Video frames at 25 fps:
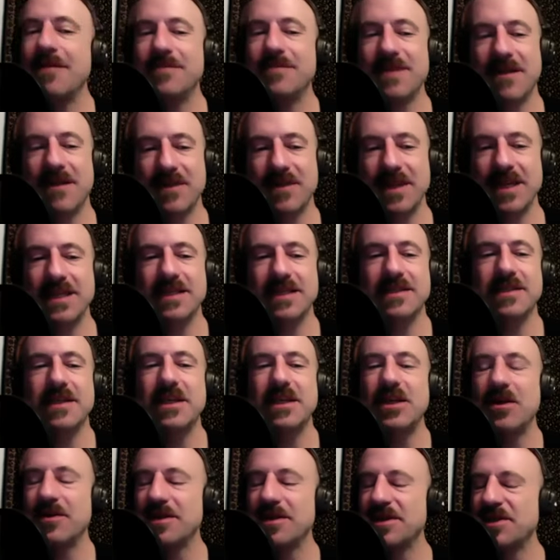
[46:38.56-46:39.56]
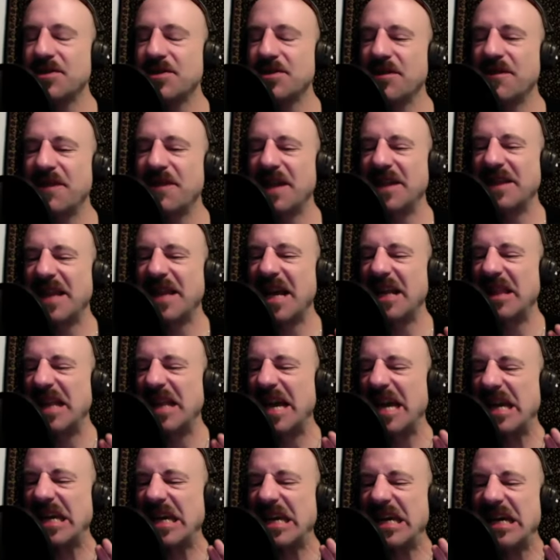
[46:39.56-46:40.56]
Everything's, you know, sort of that, that
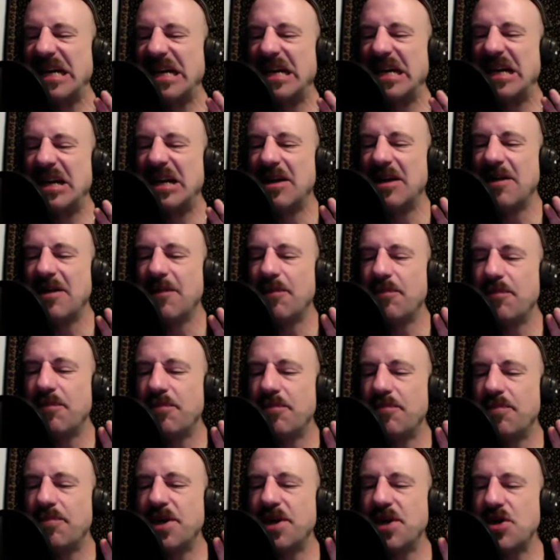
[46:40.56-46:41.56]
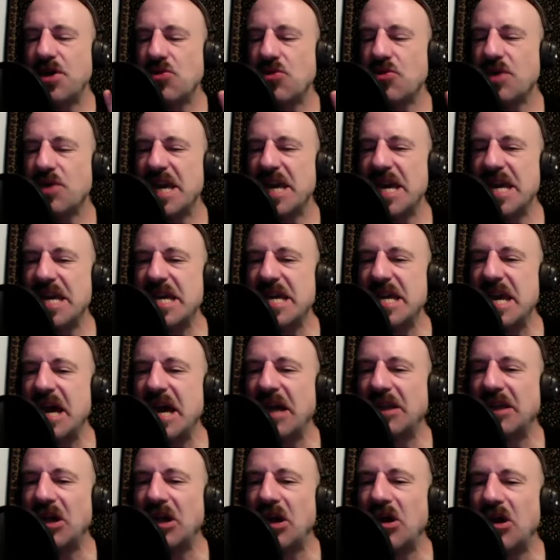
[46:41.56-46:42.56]
like pukey
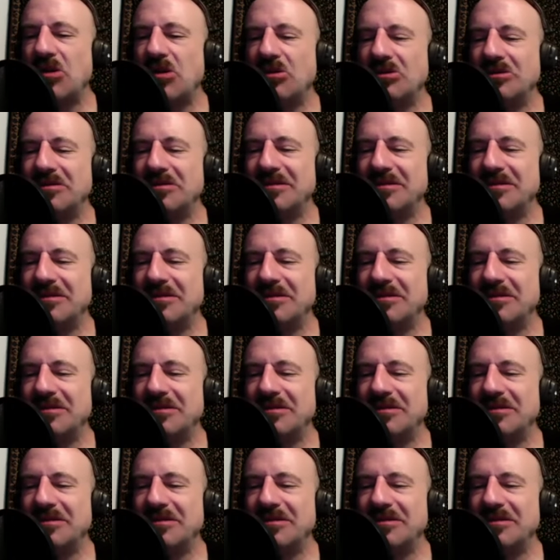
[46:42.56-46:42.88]
yellow,